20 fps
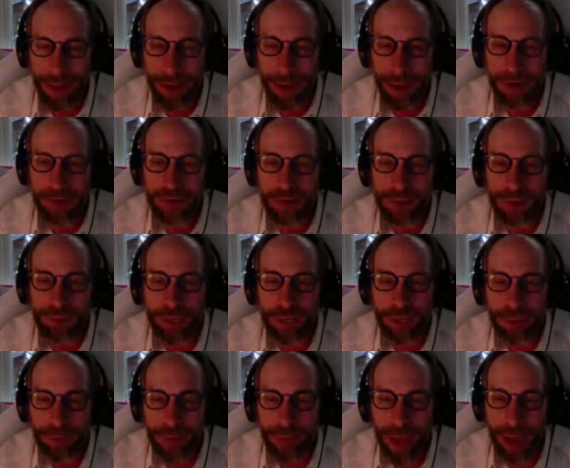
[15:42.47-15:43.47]
It is of
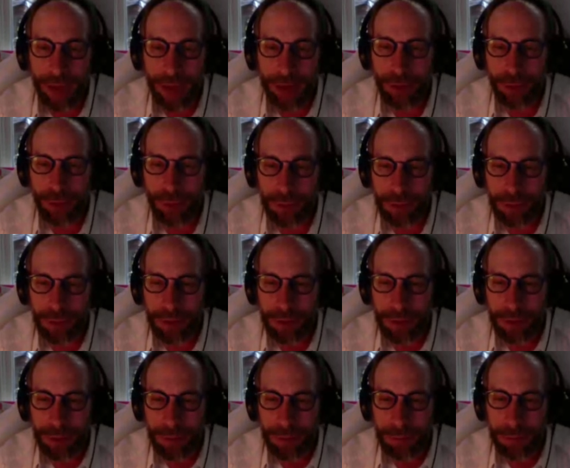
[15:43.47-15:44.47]
little value,
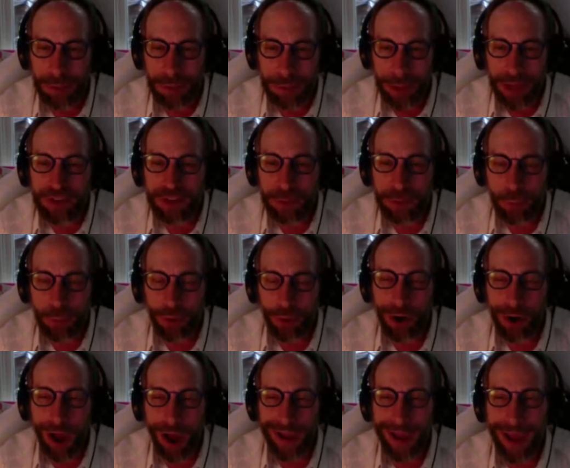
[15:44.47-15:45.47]
but it makes the poor
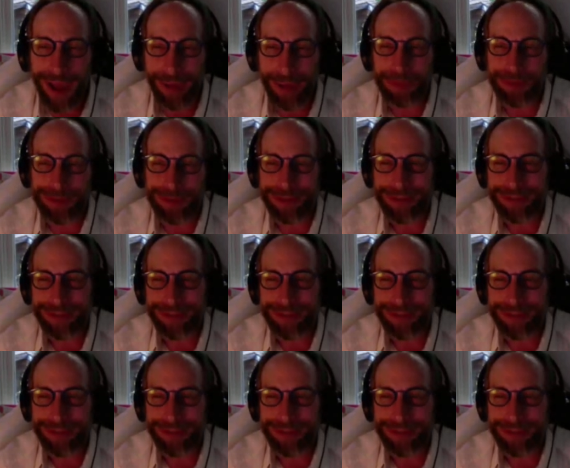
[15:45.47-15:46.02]
guy happy.